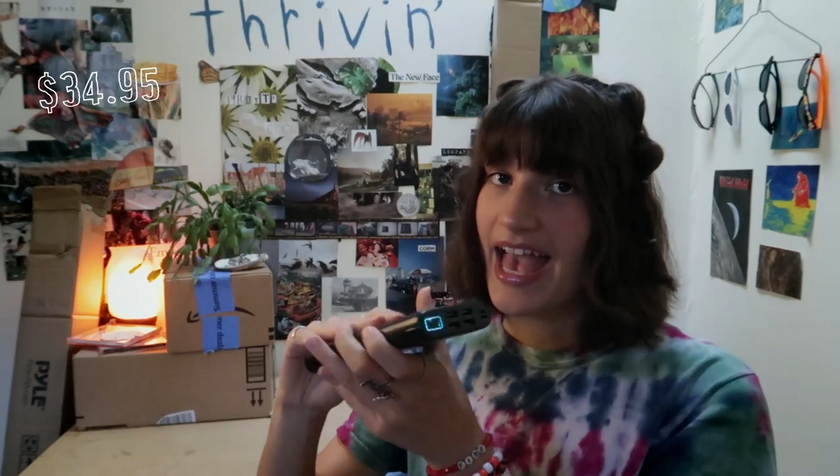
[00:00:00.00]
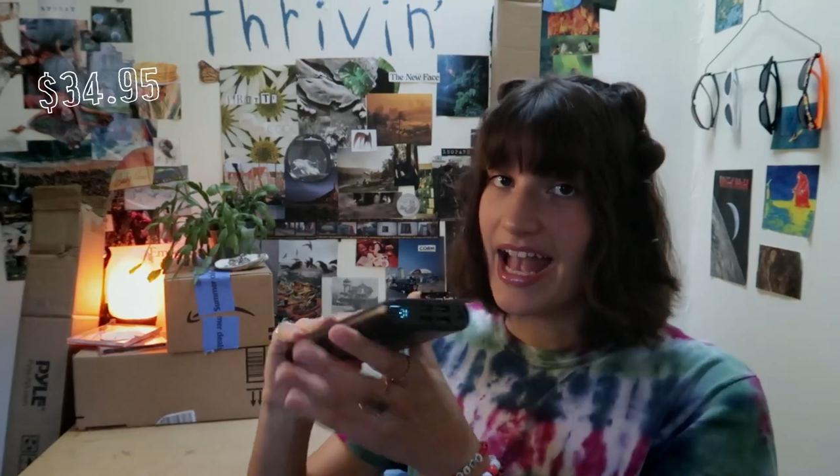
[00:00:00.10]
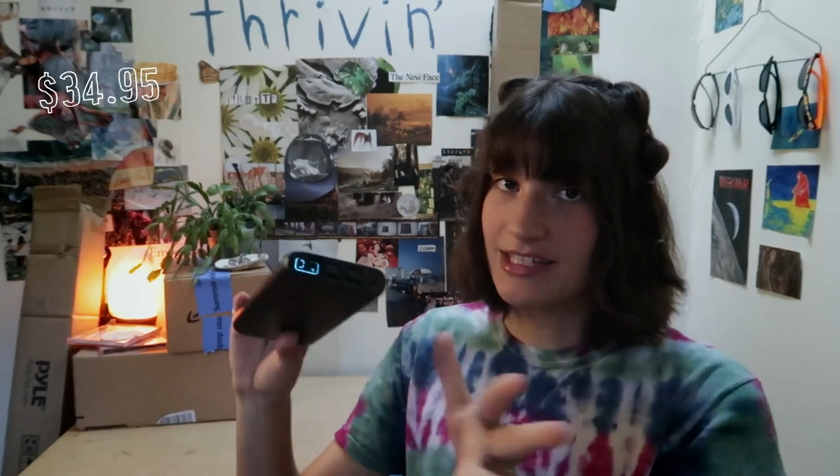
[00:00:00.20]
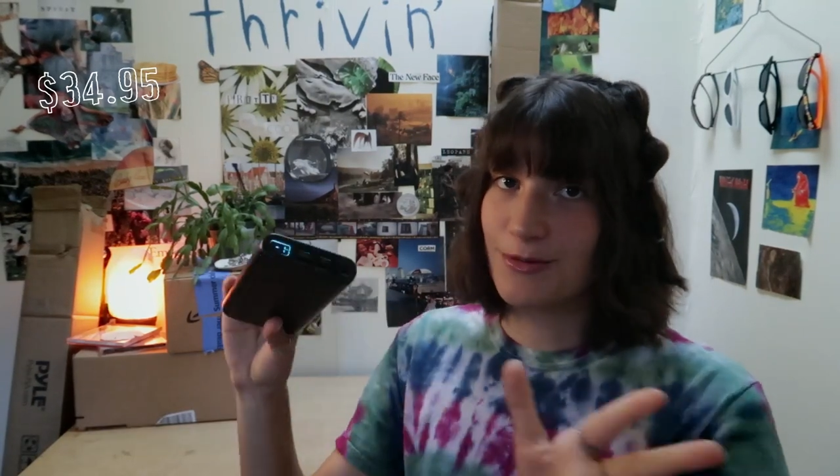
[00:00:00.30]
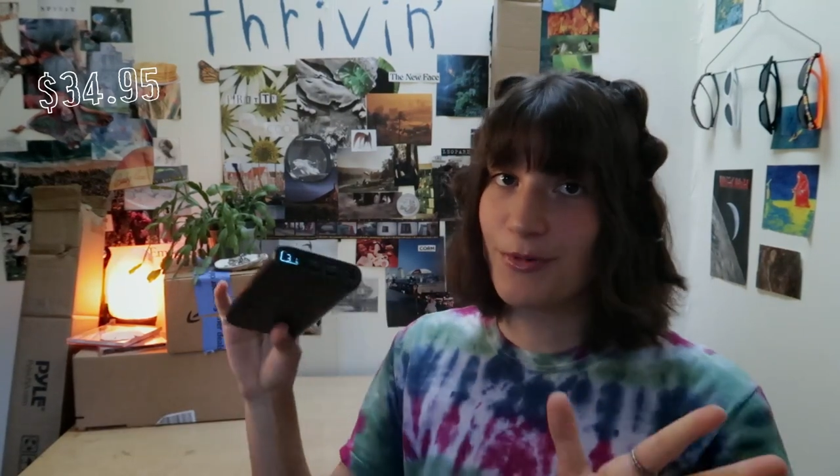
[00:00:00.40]

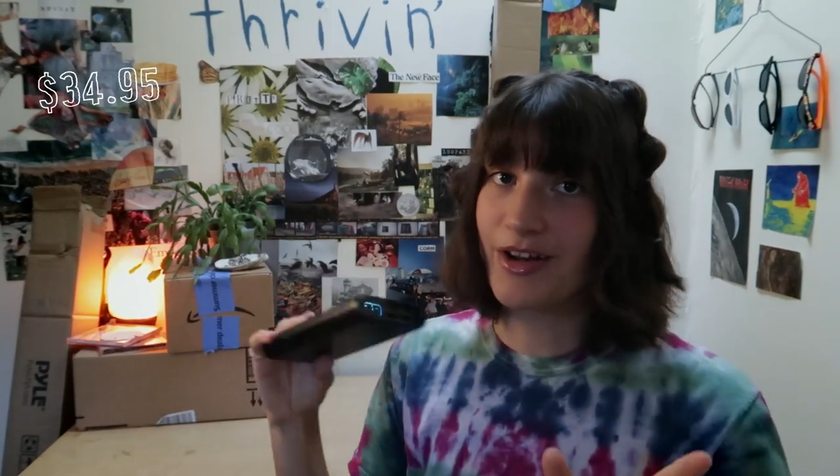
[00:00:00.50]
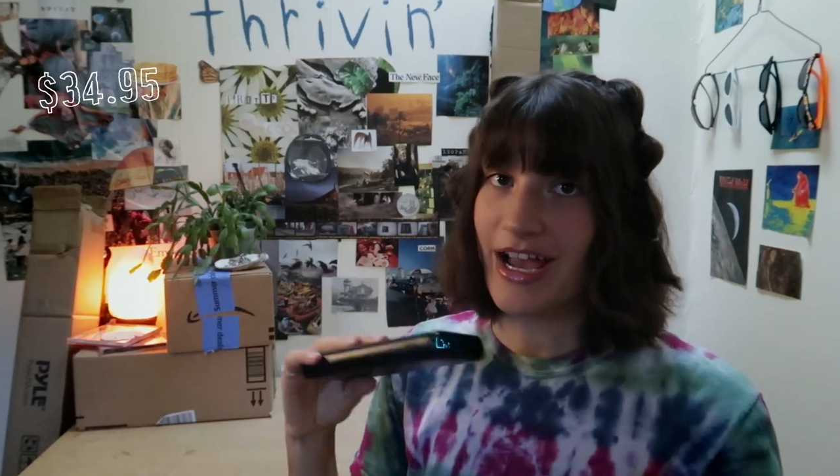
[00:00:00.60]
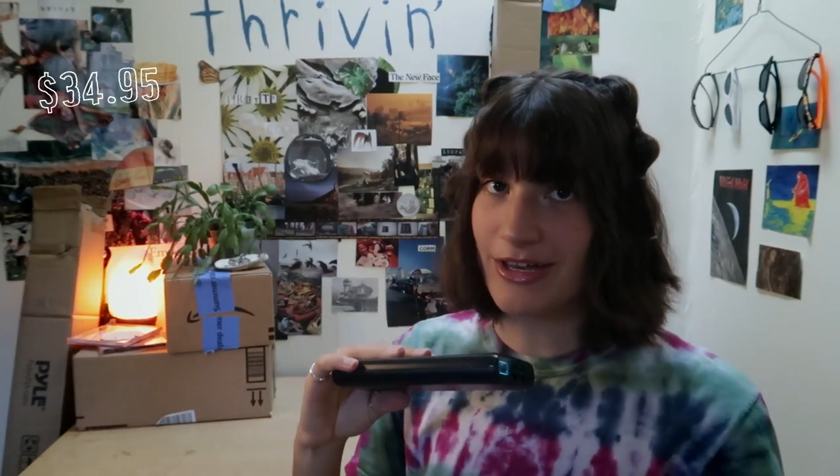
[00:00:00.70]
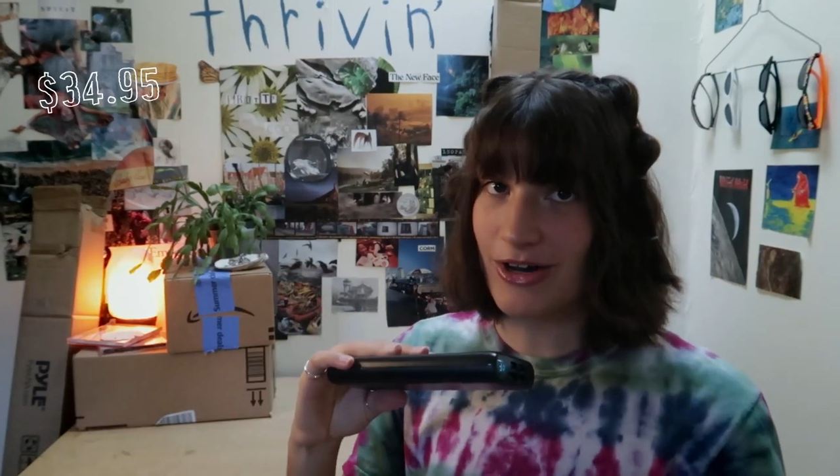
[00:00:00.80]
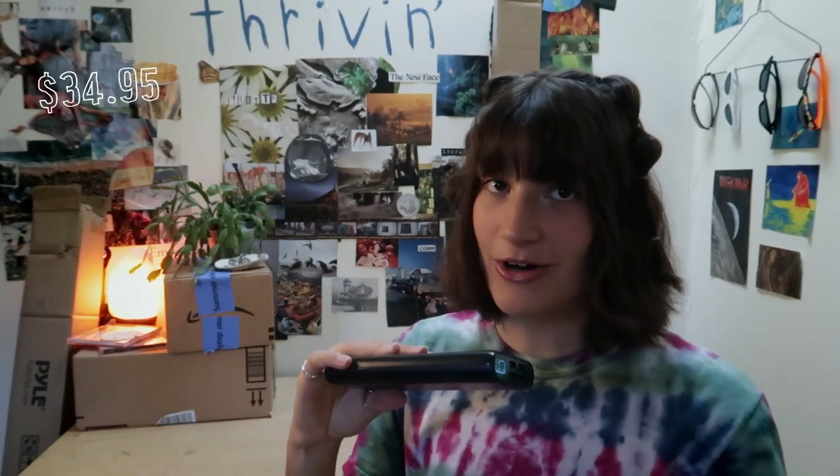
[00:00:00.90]
anywhere
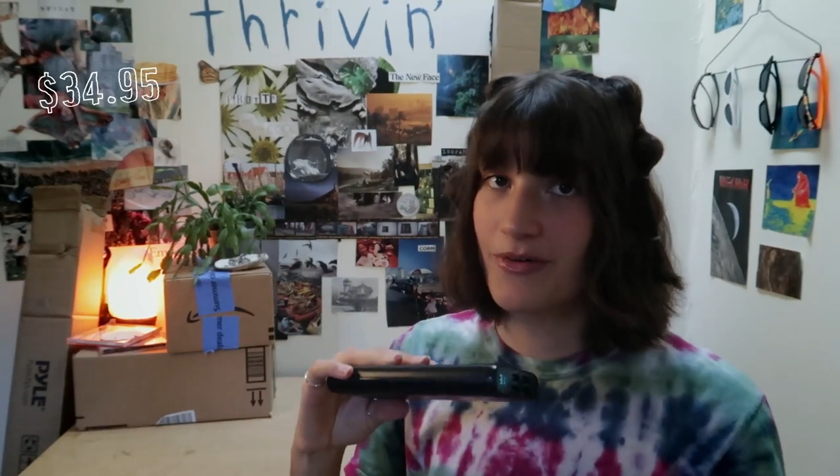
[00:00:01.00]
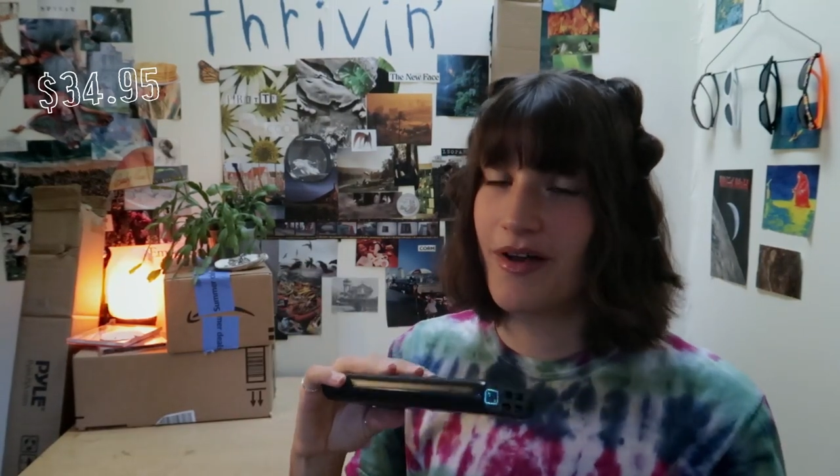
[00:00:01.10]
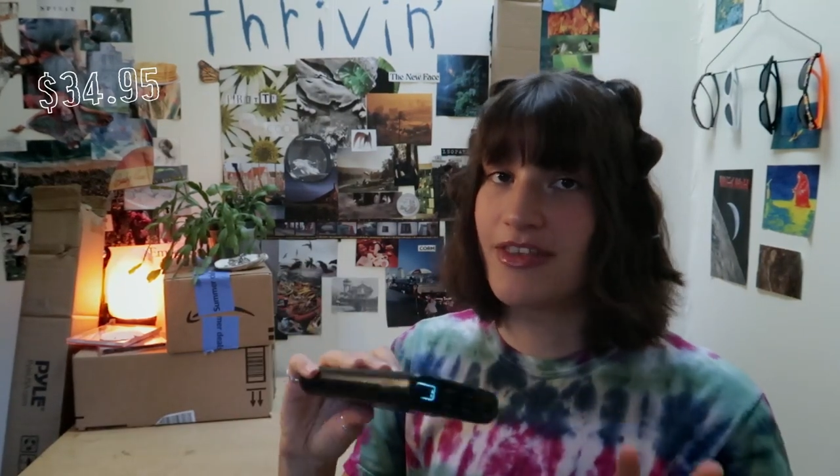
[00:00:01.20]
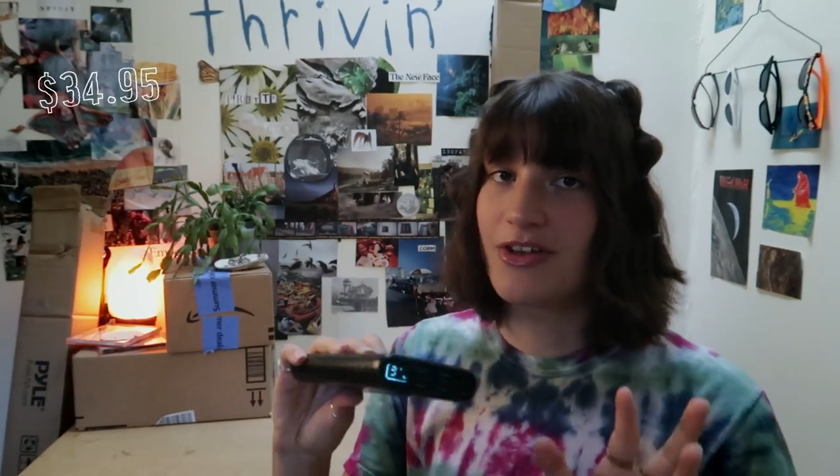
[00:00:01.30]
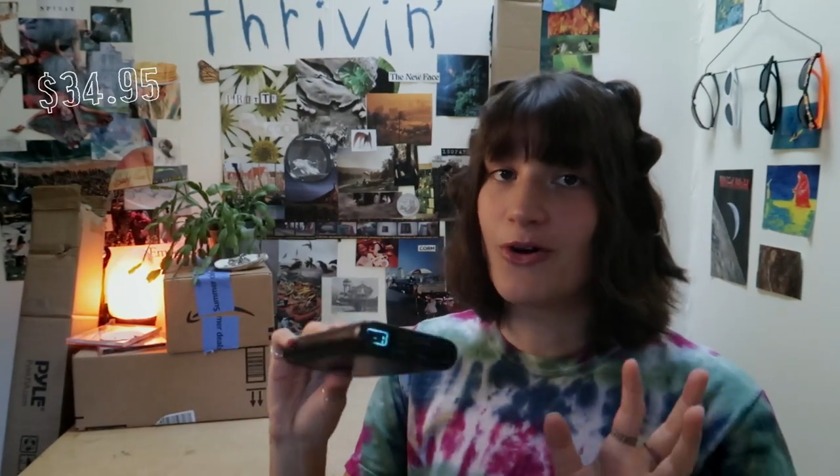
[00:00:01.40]
I go, and